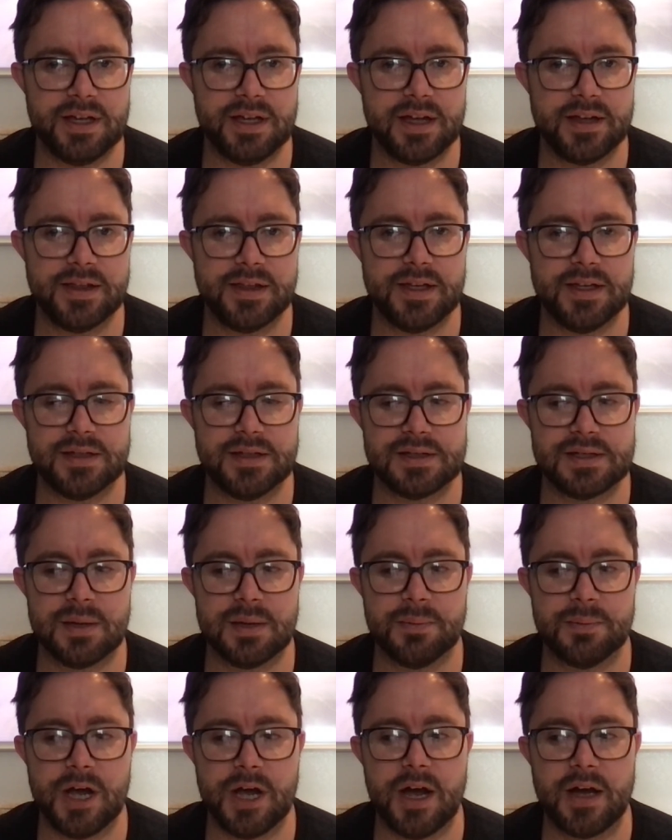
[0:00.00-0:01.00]
I think
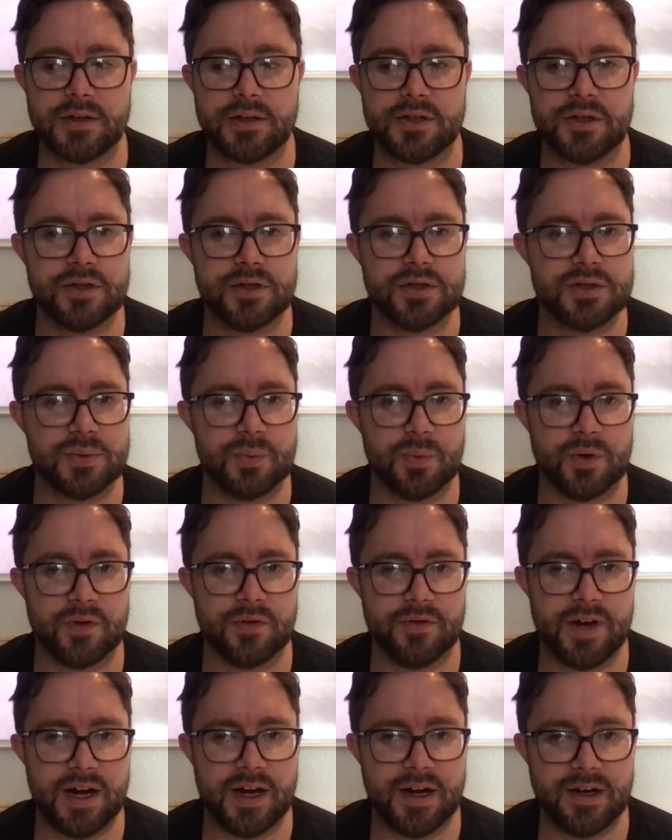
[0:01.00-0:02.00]
some doctors were
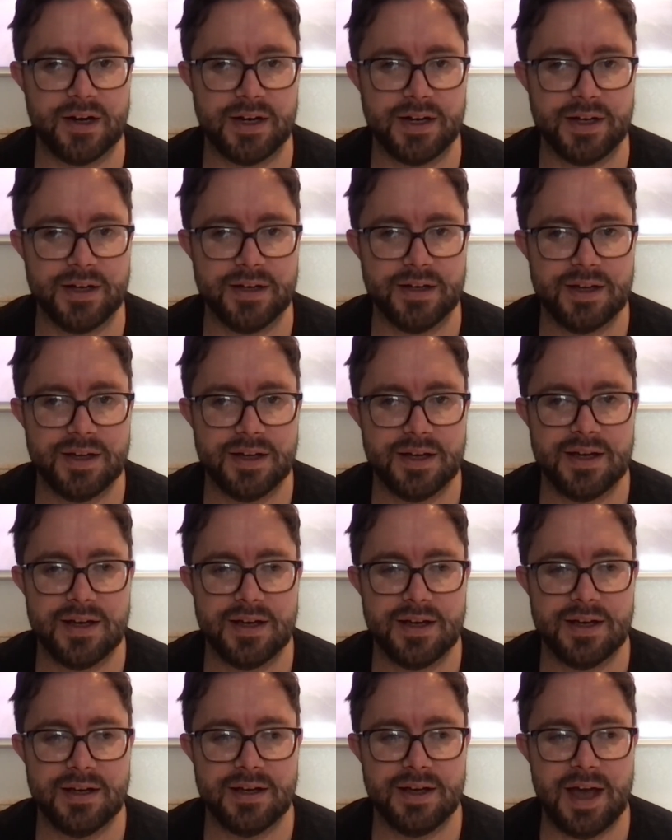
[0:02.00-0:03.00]
very
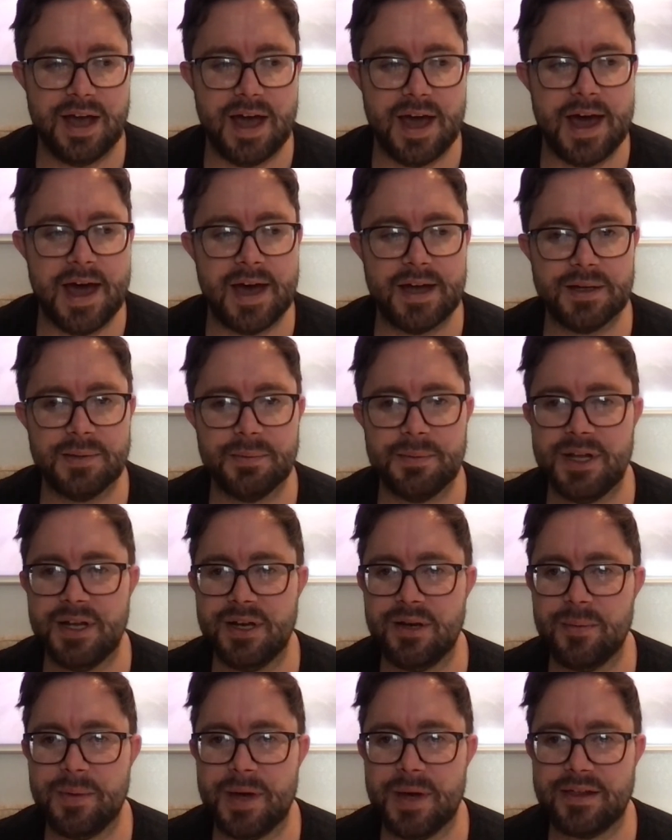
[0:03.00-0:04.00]

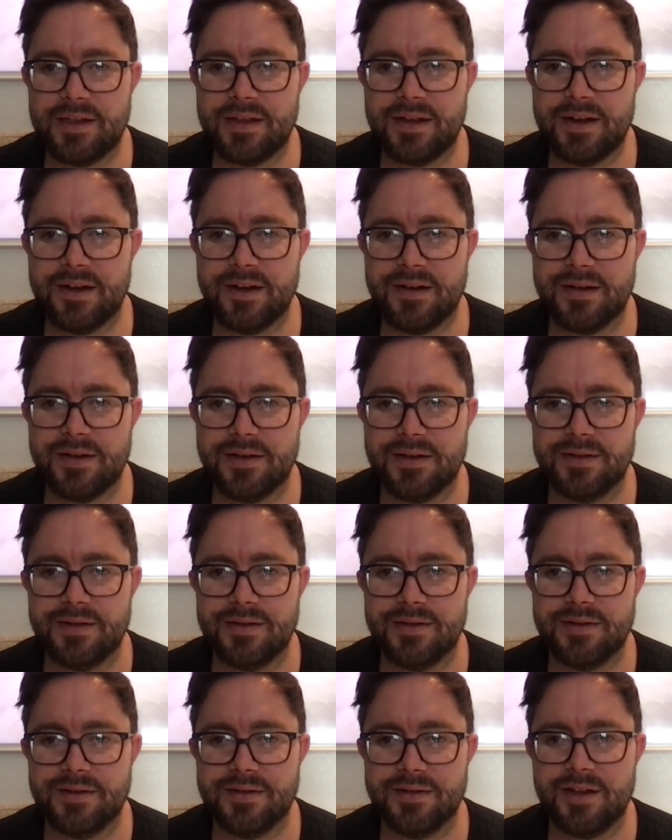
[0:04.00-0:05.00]
adamant about their
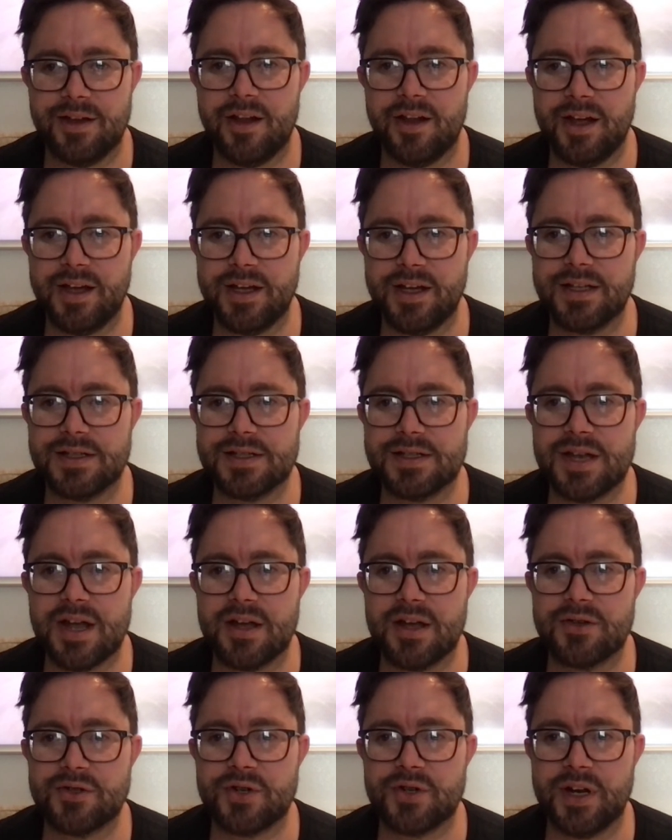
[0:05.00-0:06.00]
clients
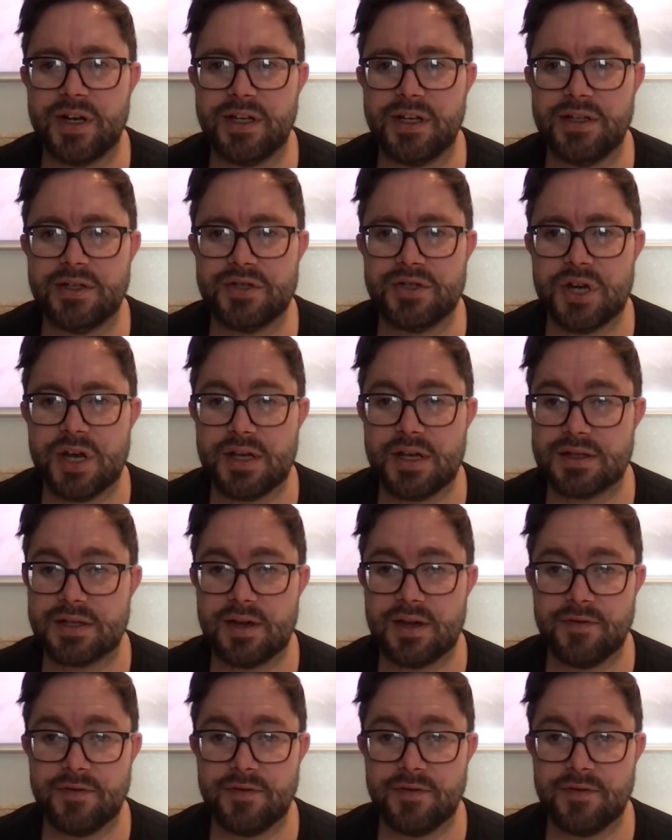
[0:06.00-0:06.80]
not training chest.